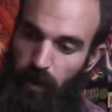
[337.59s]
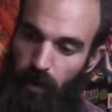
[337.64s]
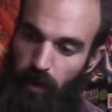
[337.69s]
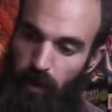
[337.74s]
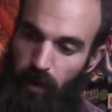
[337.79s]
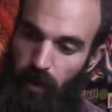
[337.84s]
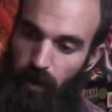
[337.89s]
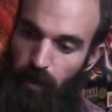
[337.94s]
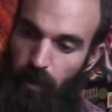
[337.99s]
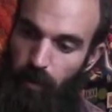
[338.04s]

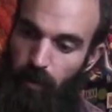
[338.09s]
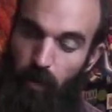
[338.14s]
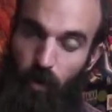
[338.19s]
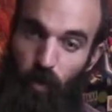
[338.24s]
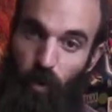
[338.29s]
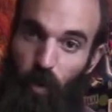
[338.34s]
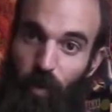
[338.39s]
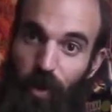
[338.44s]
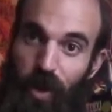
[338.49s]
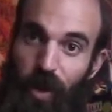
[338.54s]
You
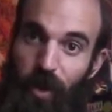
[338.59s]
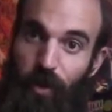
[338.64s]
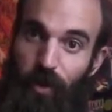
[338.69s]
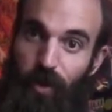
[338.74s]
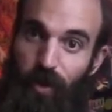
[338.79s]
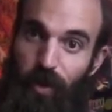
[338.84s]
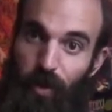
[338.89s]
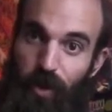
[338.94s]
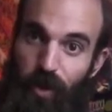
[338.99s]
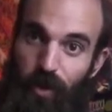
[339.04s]
won't be able
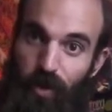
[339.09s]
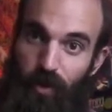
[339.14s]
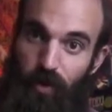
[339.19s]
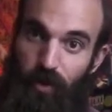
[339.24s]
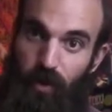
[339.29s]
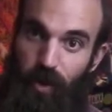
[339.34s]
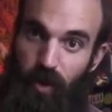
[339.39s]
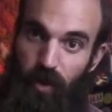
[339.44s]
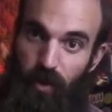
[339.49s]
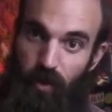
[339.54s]
to bend your
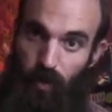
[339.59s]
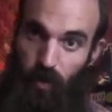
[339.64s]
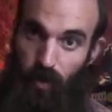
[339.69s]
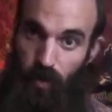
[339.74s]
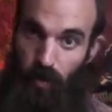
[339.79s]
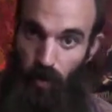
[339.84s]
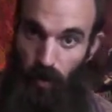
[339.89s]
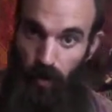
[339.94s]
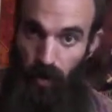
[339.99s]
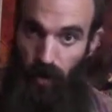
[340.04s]
fingers when
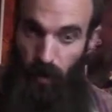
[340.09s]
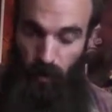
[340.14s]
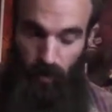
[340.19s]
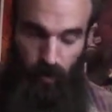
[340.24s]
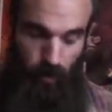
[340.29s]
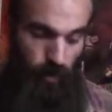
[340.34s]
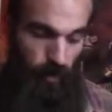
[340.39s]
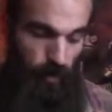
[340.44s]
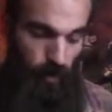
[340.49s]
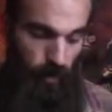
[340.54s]
you wake up
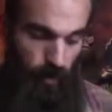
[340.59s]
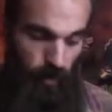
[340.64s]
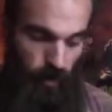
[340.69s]
tomorrow.